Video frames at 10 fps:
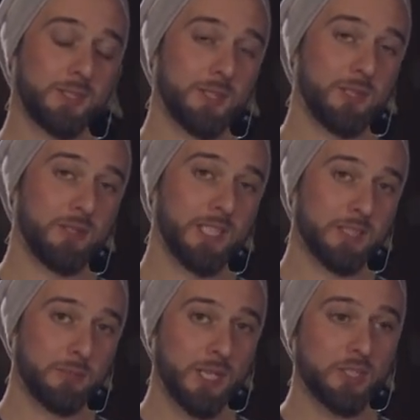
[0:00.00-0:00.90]
So
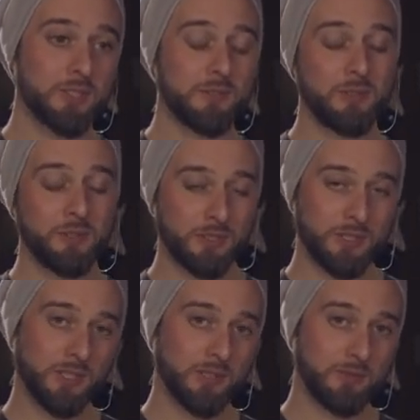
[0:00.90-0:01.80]
let's imagine you're a
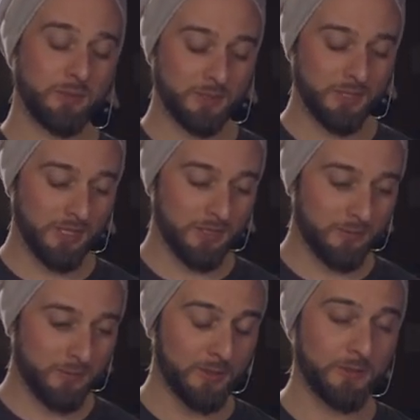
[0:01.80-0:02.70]
singer, you're standing
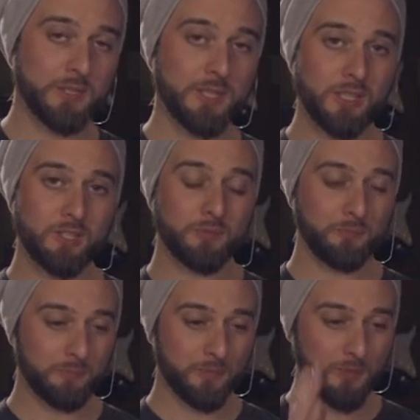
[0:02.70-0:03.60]
in front of the stage,
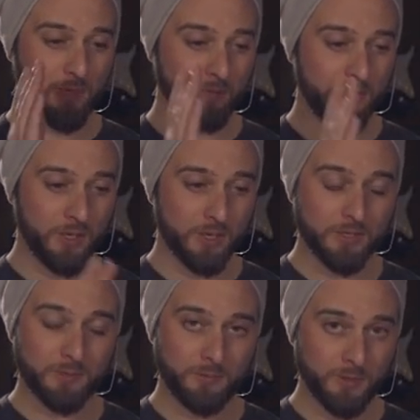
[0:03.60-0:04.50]
you're having the
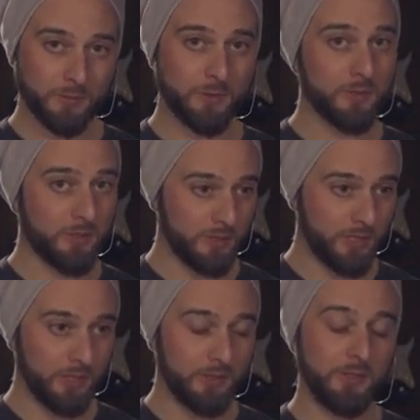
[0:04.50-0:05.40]
audience in front of you and you're
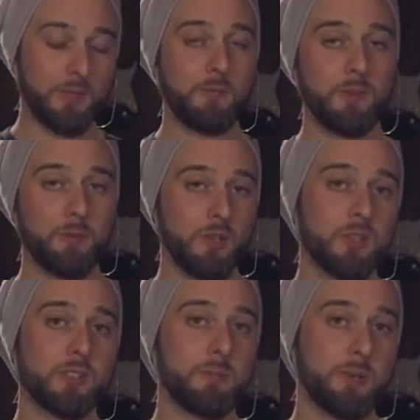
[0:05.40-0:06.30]
hearing them from the
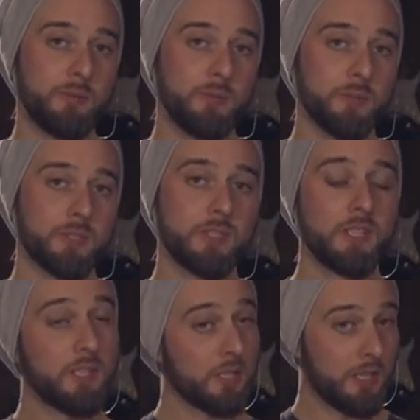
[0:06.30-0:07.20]
audience microphones.
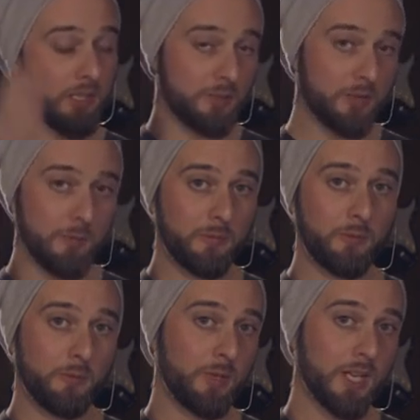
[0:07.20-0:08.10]
You hear the drummer
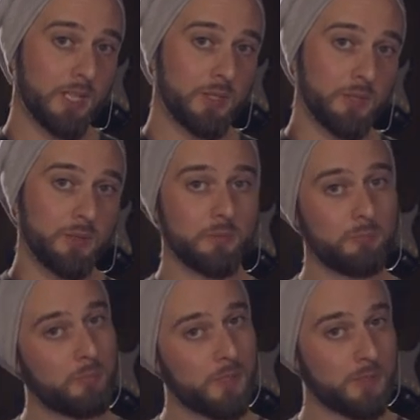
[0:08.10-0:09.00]
from behind you,
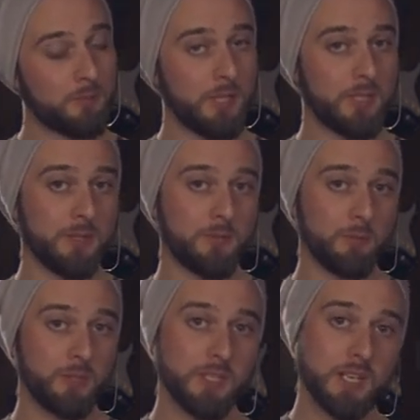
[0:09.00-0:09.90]
bassist
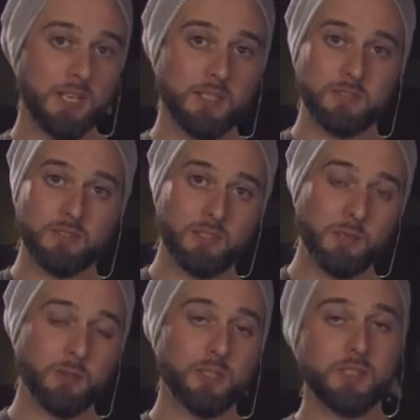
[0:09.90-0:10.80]
from beside,
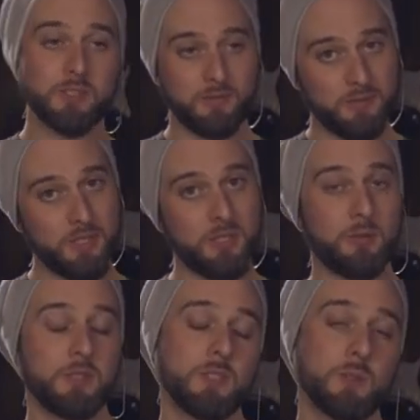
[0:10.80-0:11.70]
keyboardist,
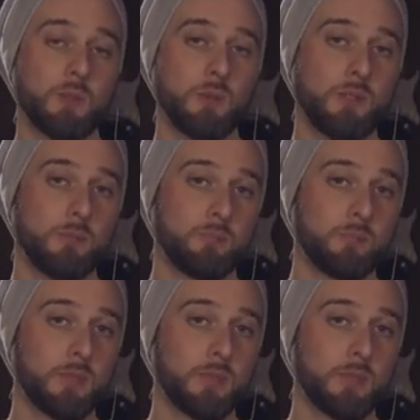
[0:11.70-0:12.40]
guitarist and so on.